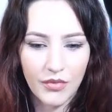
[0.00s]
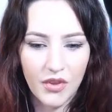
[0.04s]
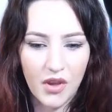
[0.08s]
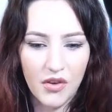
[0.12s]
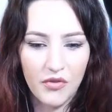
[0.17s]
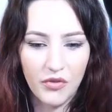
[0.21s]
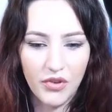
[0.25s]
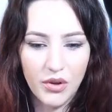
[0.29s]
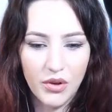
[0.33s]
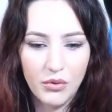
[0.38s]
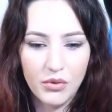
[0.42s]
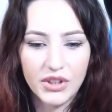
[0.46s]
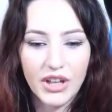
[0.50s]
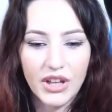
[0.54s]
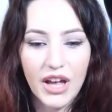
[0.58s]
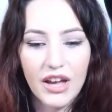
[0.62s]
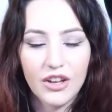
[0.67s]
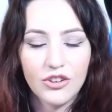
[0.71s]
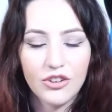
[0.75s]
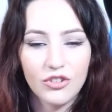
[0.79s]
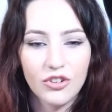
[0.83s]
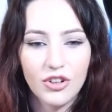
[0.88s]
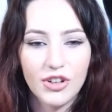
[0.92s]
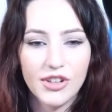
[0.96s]
If you would
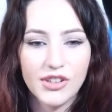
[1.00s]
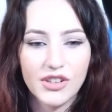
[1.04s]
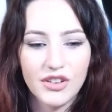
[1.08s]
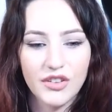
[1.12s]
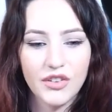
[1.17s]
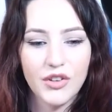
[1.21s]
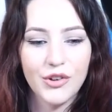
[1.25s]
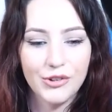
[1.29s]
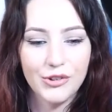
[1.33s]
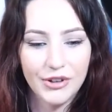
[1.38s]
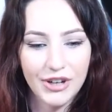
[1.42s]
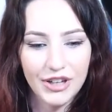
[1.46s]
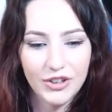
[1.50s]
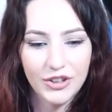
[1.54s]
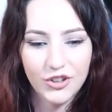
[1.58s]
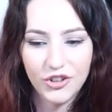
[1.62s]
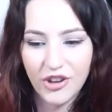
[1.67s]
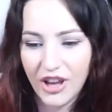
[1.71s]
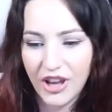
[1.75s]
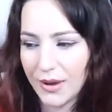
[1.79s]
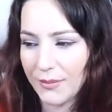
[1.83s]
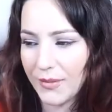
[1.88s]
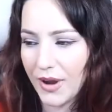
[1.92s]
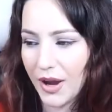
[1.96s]
actually scratch
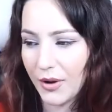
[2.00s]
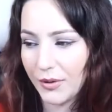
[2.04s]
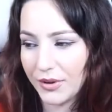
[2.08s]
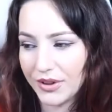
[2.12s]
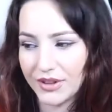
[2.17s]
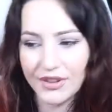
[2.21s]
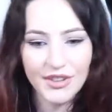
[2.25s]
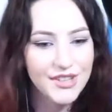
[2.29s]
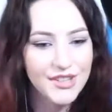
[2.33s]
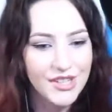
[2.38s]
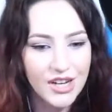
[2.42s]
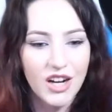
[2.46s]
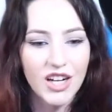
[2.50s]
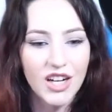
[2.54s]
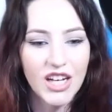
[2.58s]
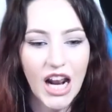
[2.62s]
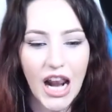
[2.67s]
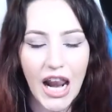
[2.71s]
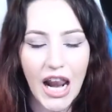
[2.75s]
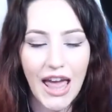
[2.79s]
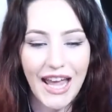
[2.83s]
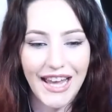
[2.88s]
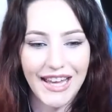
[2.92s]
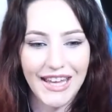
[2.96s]
him, I would
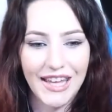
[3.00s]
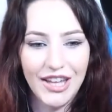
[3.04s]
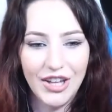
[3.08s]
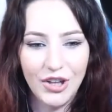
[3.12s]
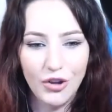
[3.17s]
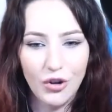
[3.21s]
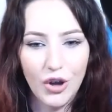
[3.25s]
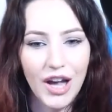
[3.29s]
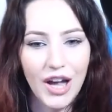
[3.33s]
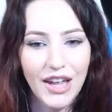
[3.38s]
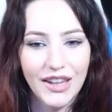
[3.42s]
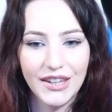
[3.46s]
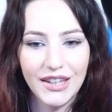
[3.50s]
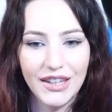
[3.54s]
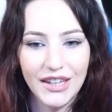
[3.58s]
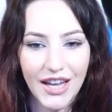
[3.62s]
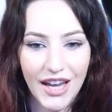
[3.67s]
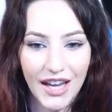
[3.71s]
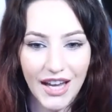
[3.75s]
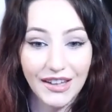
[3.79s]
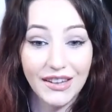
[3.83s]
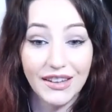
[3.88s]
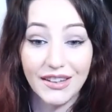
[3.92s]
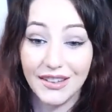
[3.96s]
start liking you at
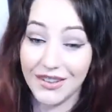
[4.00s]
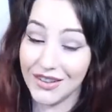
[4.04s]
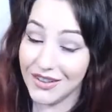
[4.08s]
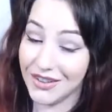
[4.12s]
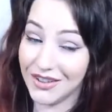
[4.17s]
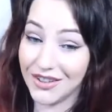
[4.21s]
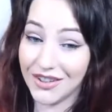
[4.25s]
the end.